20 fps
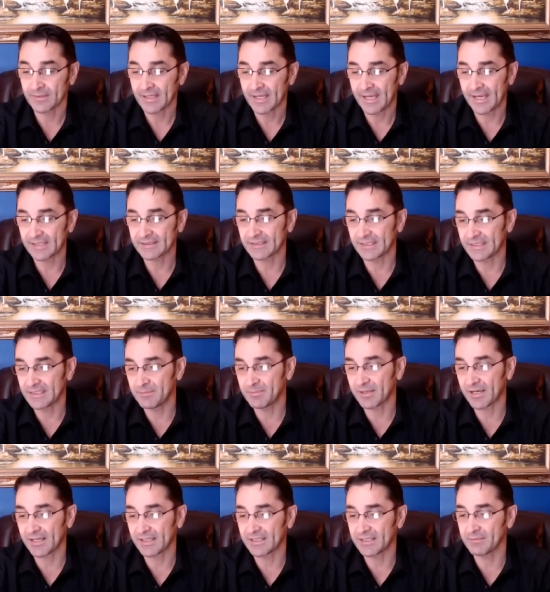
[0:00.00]
at the
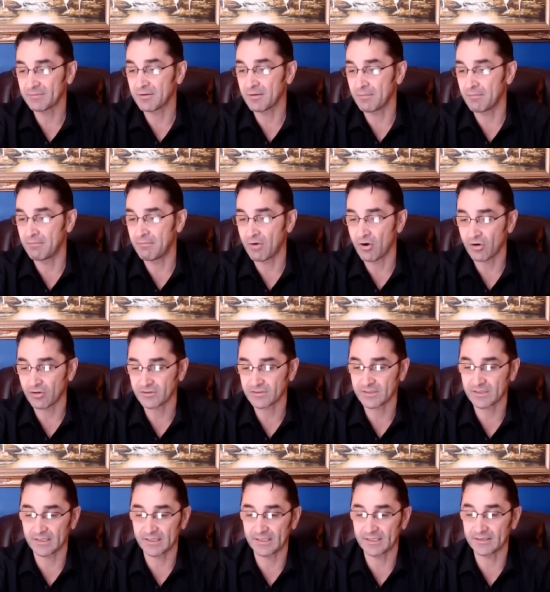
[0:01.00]
Ibrahim
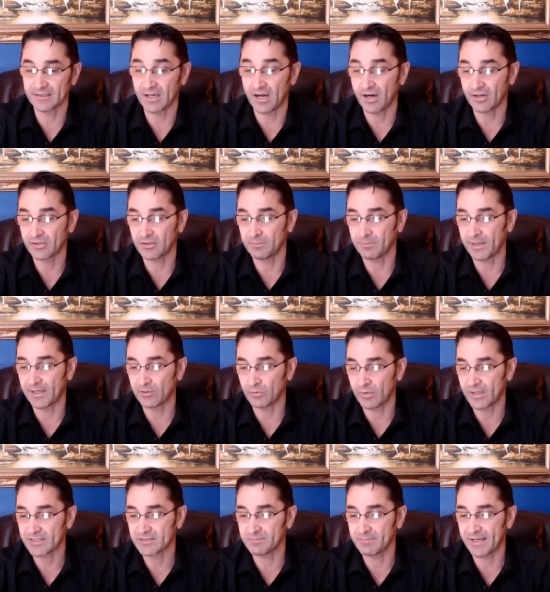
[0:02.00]
Mosque in the occupied
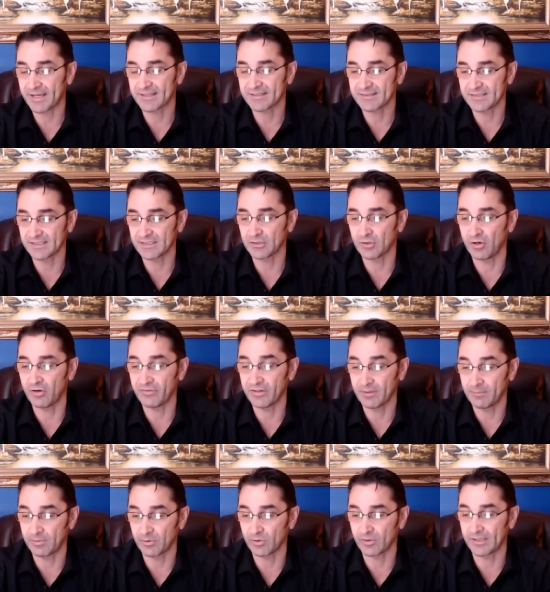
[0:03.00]
West Bank city of
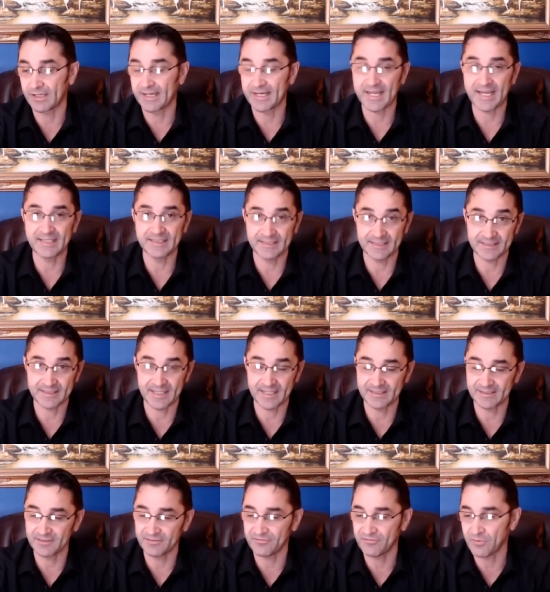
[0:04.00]
Hebron in
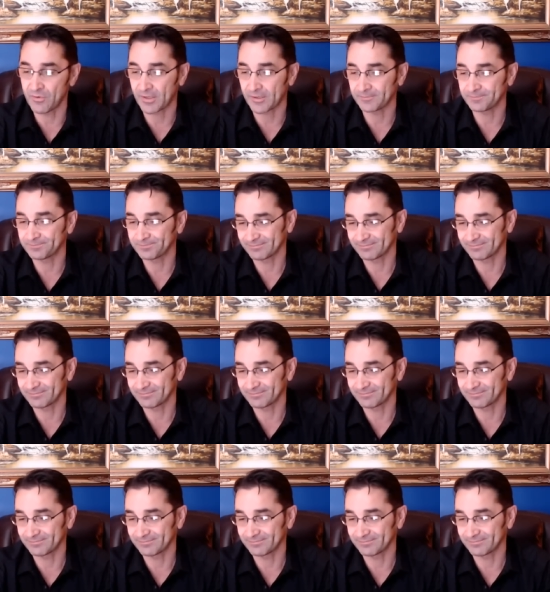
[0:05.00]
1994.